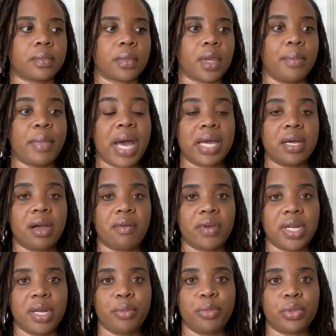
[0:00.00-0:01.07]
my current
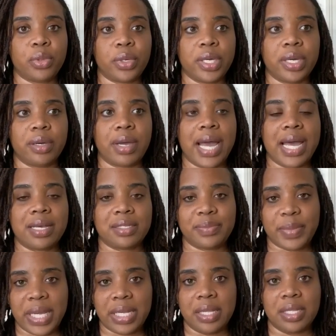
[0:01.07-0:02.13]
employer has
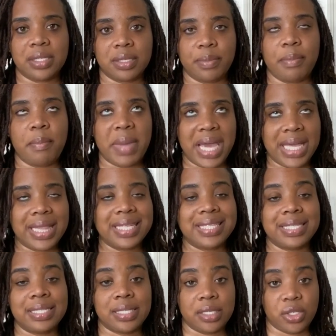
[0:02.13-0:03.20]
made the
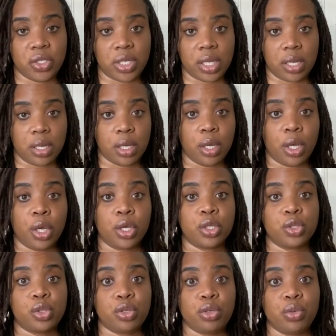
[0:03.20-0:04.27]
decision
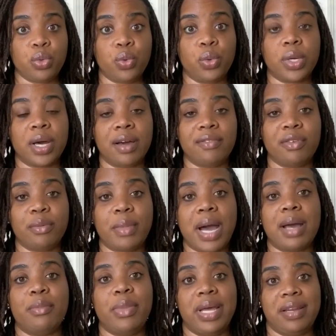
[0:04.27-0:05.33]
to cover my
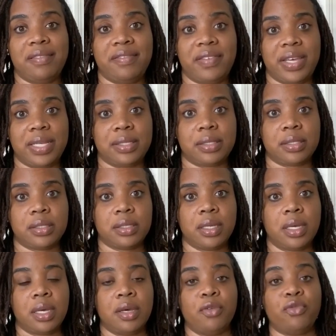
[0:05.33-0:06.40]
benefits
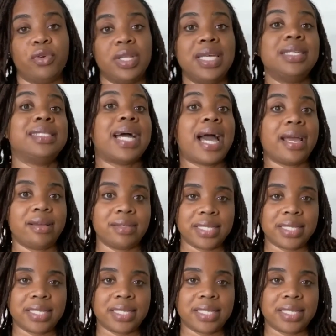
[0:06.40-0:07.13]
for the entire